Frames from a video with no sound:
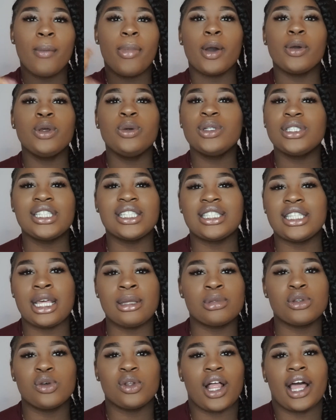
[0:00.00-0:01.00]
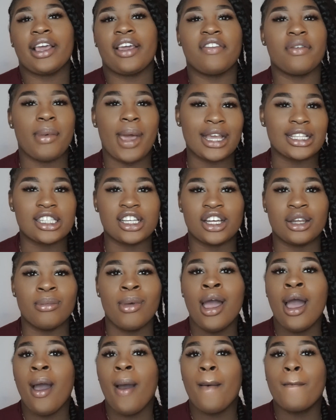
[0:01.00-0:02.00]
But we went to the same school. I gave it back to him.
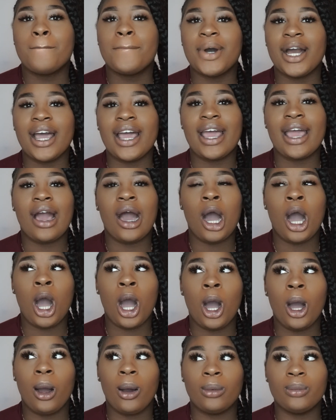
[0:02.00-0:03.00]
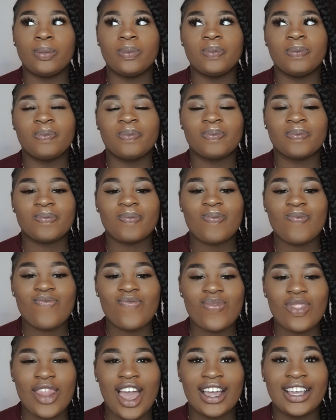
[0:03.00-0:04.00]
But
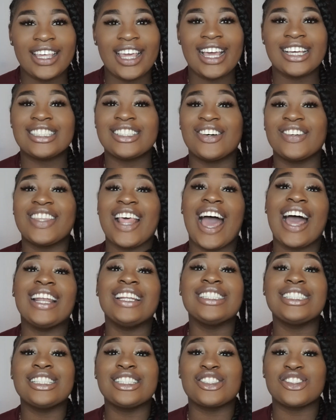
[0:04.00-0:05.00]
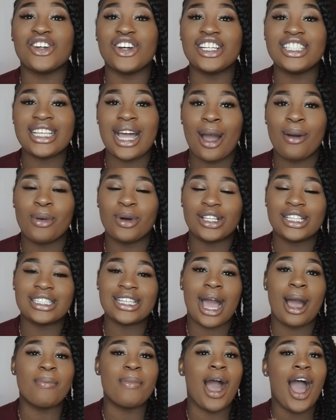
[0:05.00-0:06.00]
yeah, so that is the story time on the
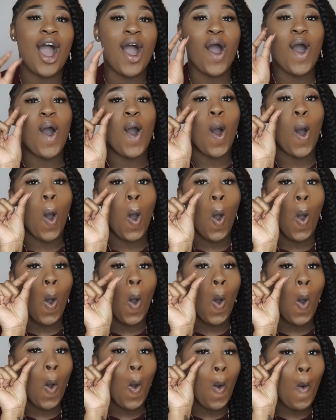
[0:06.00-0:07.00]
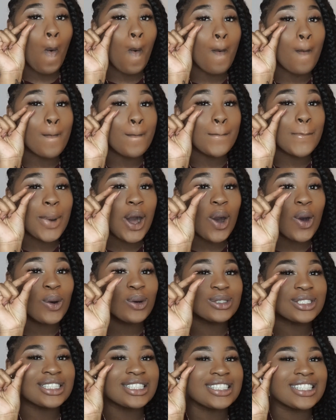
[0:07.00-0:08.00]
time I
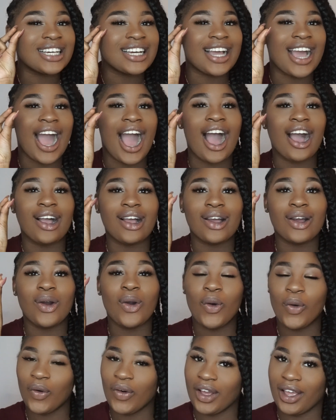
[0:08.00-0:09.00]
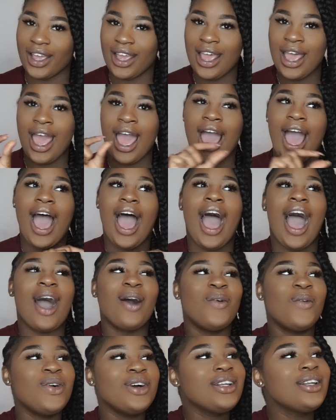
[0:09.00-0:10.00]
almost got caught.
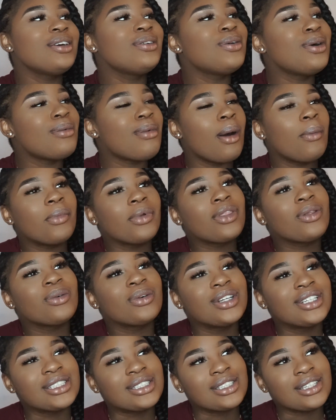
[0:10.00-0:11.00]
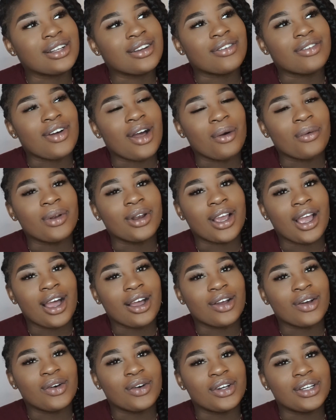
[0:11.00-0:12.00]
I wonder what my mother would have did if I would have
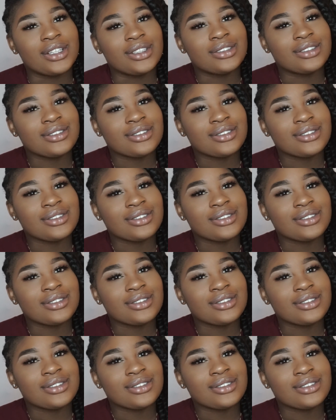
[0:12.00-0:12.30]
got caught.